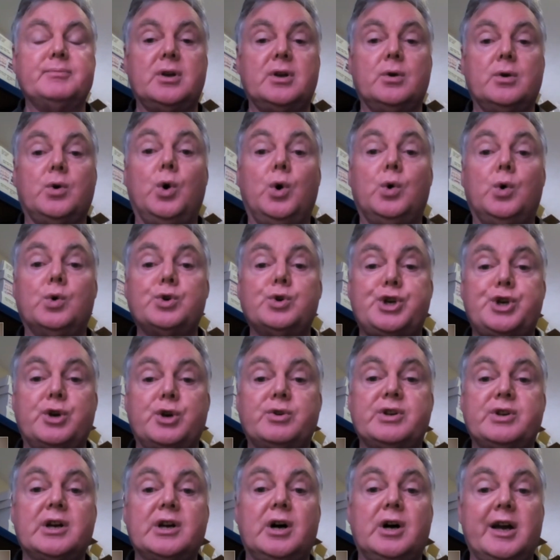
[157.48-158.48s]
So all
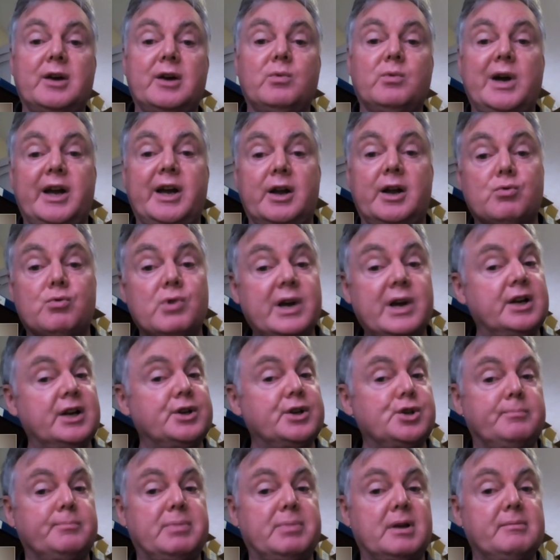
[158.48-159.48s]
shooting eyewear really
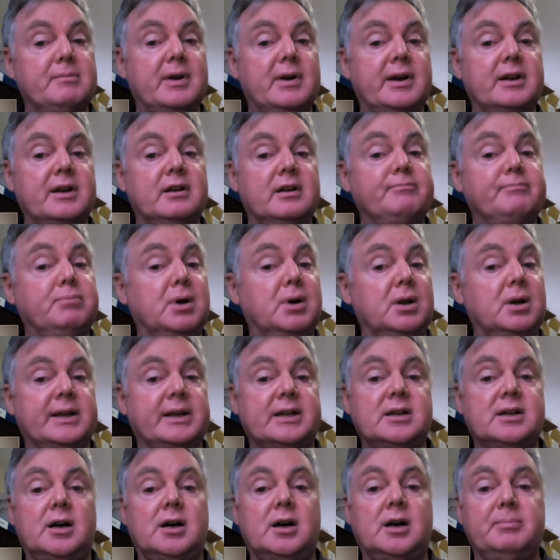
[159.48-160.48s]
should be made of
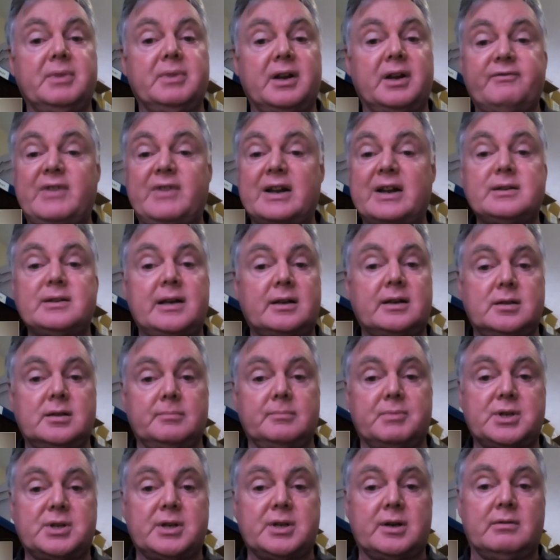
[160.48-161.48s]
polycarbonate.
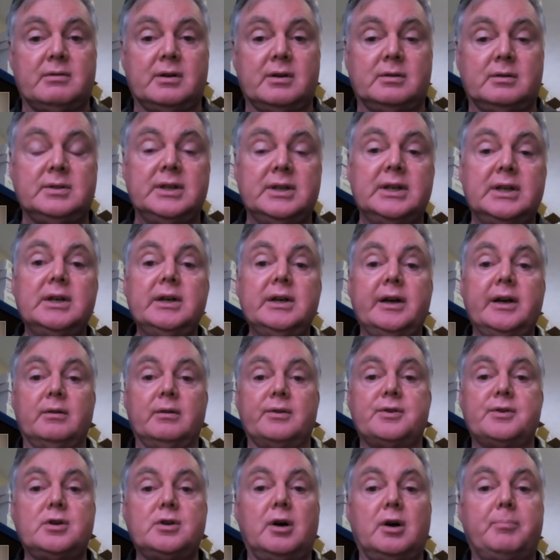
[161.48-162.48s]
Fantastic material.
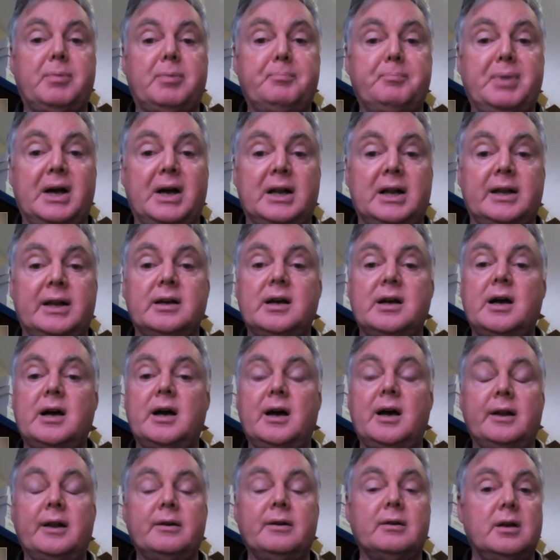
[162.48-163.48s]
Stopper pellet
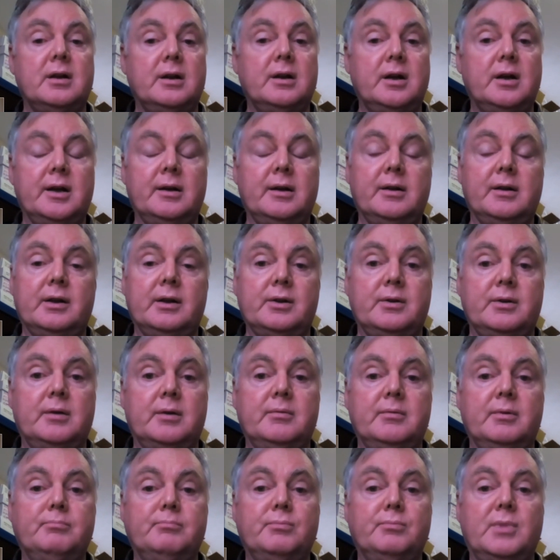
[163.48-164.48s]
and
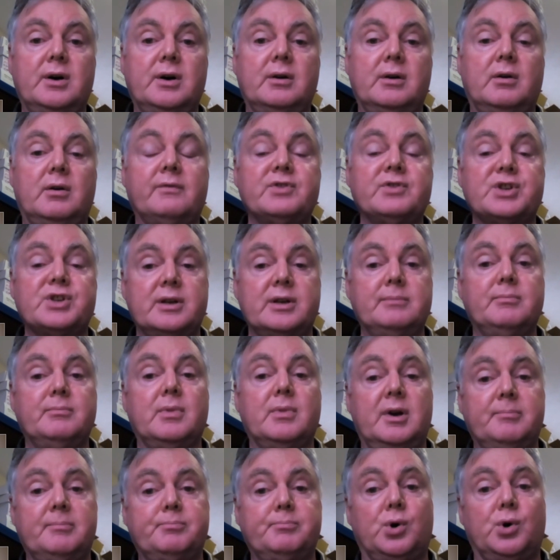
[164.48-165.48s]
obviously,
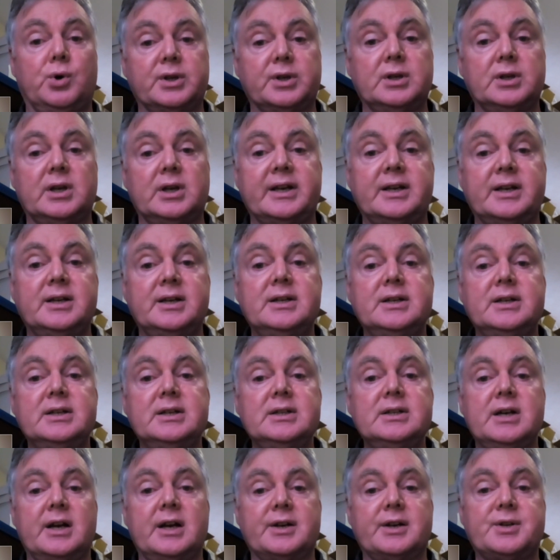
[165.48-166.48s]
importantly,
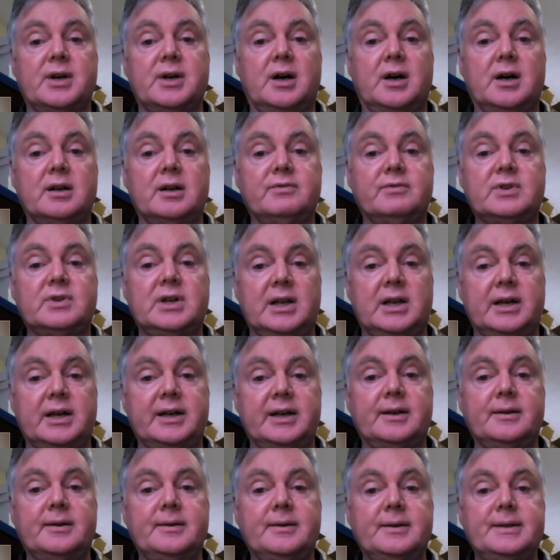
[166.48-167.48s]
a shard of
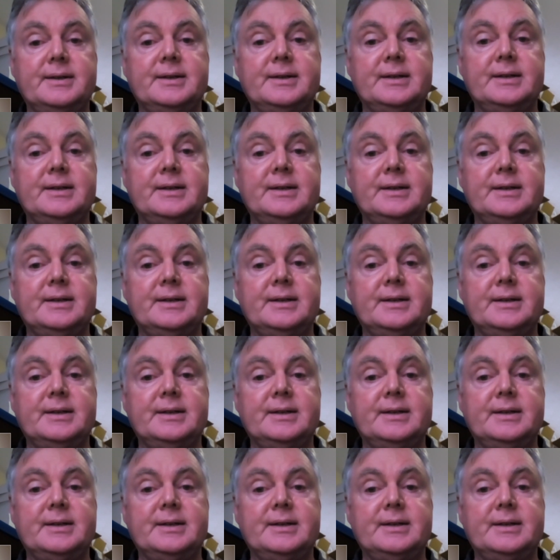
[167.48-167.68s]
clay.